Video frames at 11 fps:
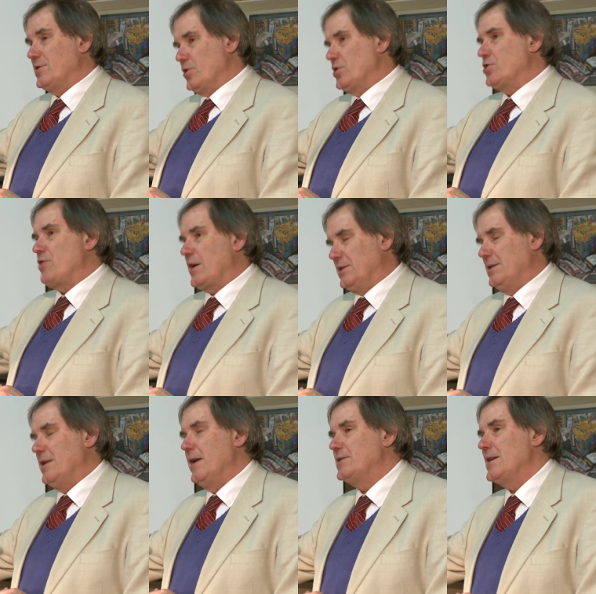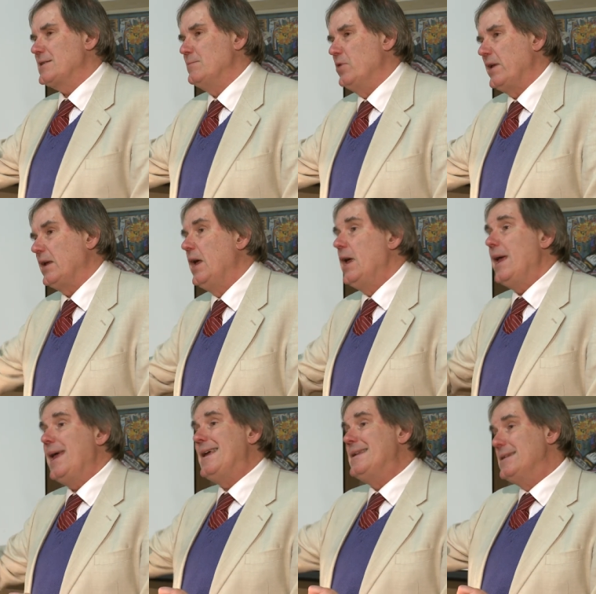constructed their testimony
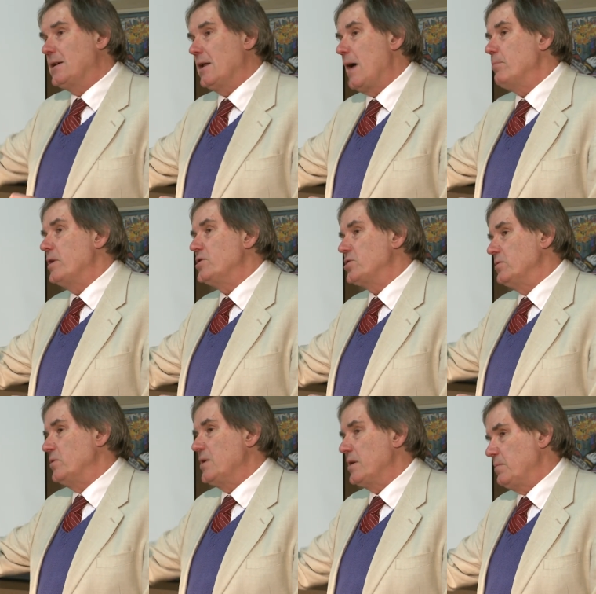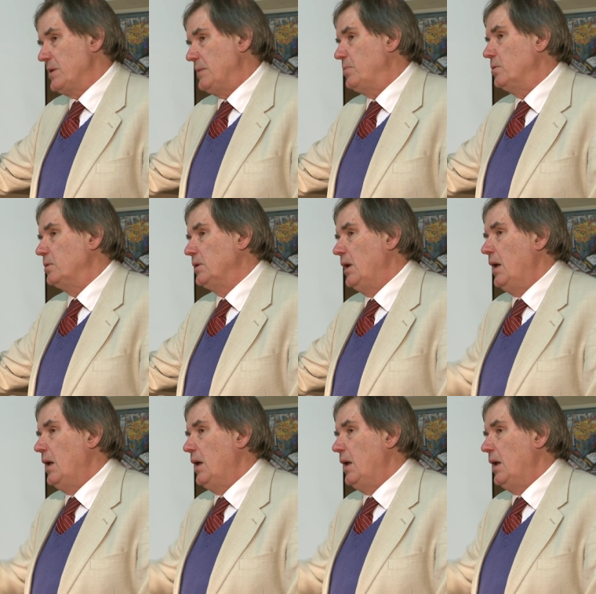in collaboration with other people.